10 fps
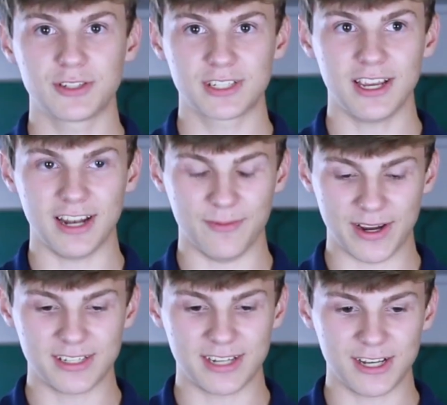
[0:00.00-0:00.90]
sitting in
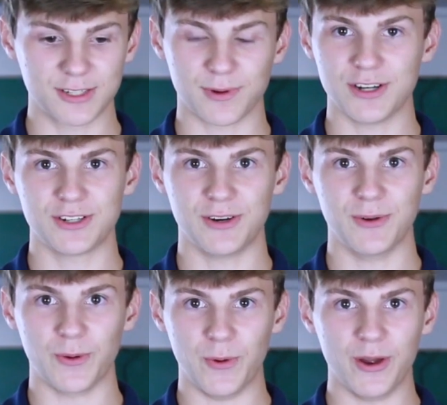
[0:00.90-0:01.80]
my state sweatshirt
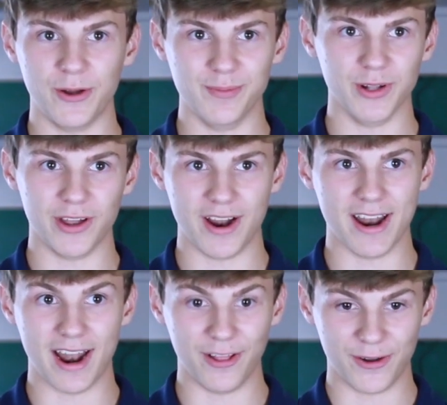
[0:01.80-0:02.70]
with oil and blood on
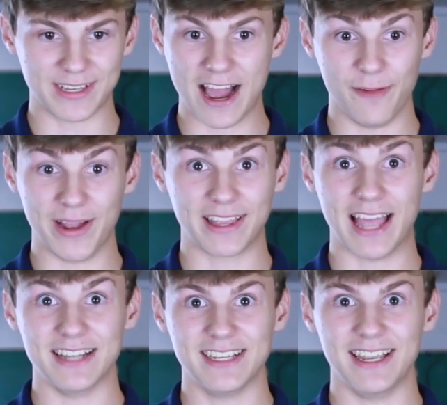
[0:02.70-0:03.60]
it, and I looked down, like,
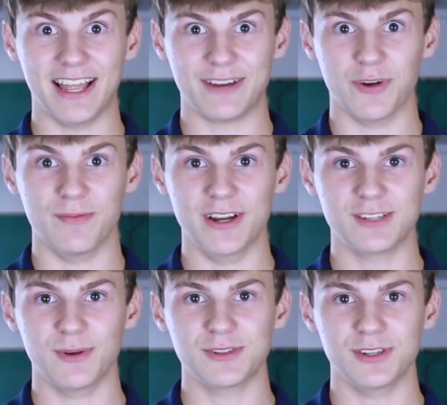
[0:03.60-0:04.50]
that's it? Like, what am I
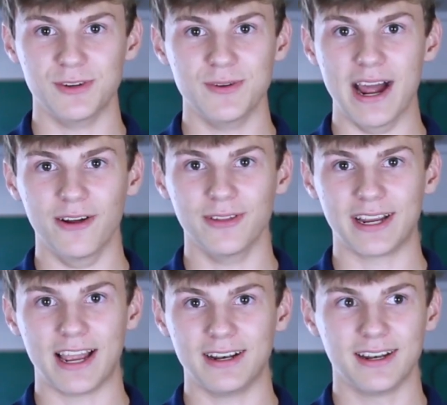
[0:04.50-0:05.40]
supposed to do now?
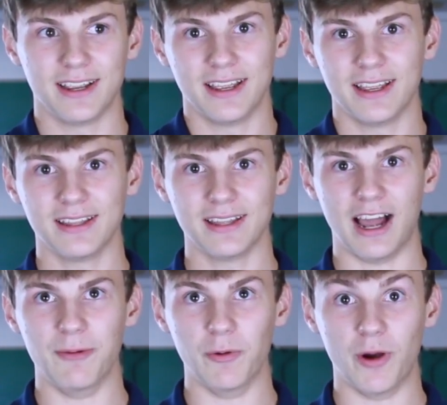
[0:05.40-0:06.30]
Like,
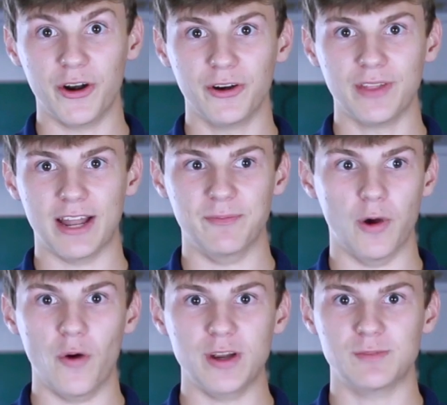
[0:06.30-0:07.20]
I'm a runner
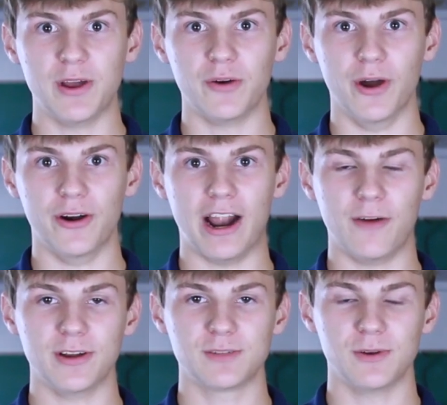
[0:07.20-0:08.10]
that always been a runner. How
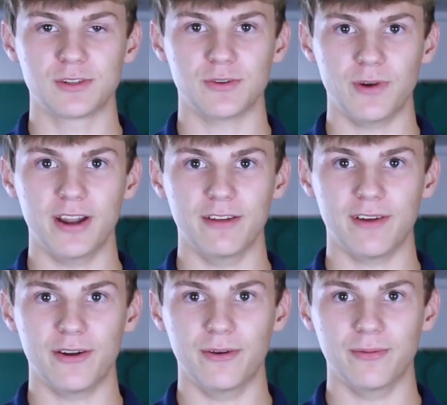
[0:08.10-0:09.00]
am I supposed to run if
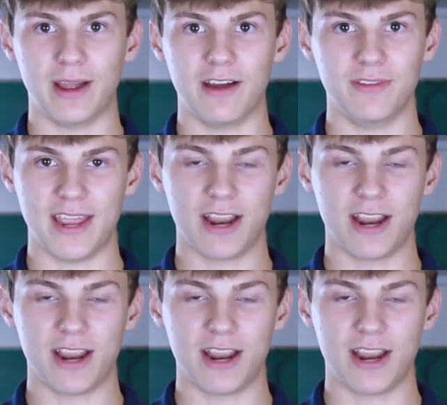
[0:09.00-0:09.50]
I don't have the